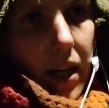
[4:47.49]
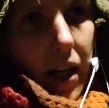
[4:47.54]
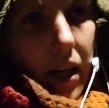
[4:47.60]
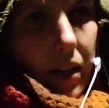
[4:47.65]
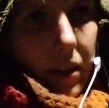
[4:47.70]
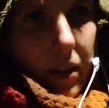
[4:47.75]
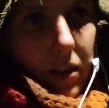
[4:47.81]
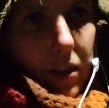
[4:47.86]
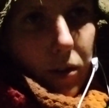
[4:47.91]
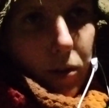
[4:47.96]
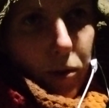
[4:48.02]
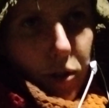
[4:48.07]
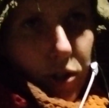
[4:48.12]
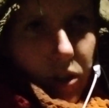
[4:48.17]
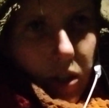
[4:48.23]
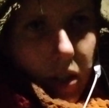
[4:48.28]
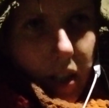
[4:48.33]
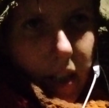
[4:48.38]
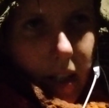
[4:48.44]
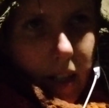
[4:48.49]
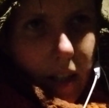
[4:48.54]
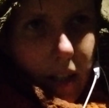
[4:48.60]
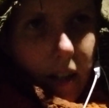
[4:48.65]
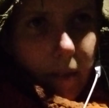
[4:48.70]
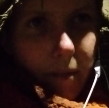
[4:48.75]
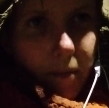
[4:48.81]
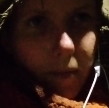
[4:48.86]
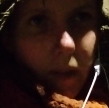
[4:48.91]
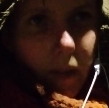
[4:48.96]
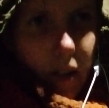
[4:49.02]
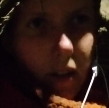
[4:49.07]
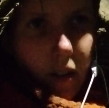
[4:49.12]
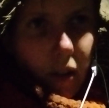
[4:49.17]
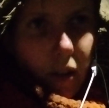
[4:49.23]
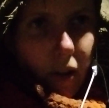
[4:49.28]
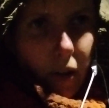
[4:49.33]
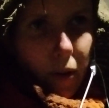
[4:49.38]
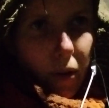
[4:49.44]
and it usually,
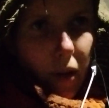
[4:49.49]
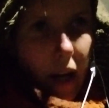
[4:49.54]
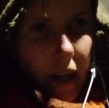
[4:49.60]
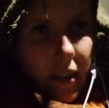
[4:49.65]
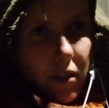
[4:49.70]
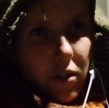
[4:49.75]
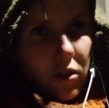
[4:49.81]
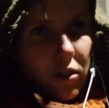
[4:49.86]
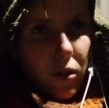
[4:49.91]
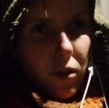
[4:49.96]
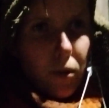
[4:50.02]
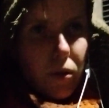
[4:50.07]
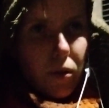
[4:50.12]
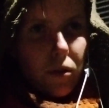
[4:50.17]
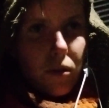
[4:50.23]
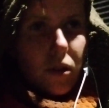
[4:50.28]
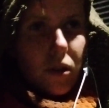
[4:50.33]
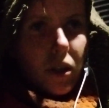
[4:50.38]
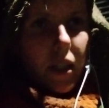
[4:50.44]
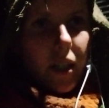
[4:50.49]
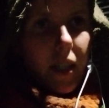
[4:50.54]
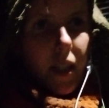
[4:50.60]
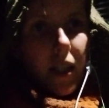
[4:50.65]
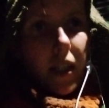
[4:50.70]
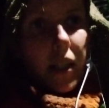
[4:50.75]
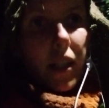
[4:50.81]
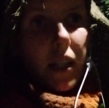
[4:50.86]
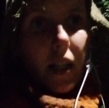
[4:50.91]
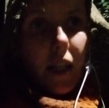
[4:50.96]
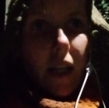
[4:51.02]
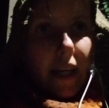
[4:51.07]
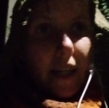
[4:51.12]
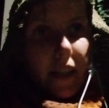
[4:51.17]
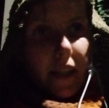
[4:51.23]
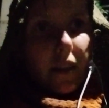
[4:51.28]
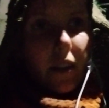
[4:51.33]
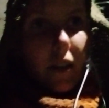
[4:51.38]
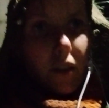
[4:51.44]
you know, guides you like